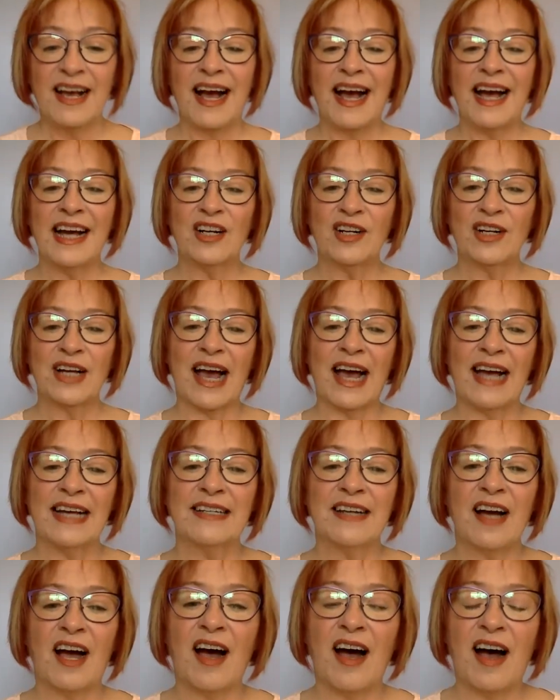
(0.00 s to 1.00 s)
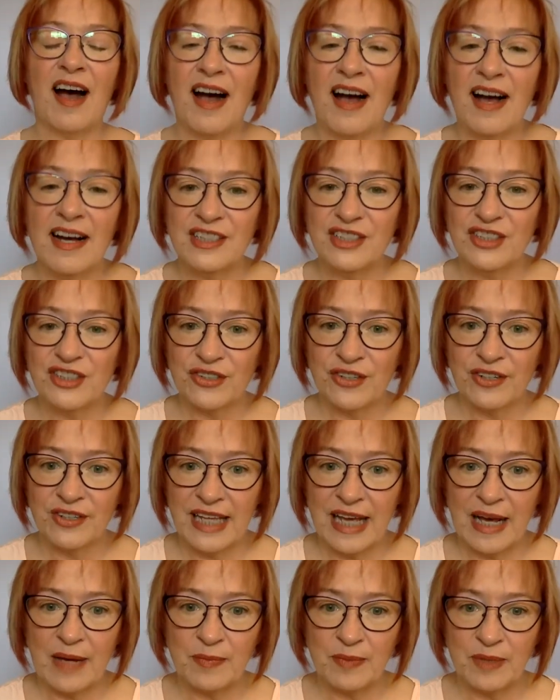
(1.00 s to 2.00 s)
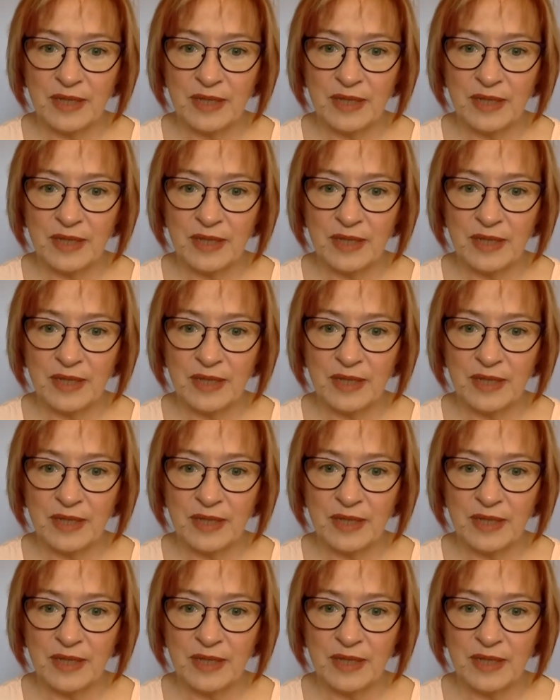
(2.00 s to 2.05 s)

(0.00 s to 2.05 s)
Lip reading: I conjure that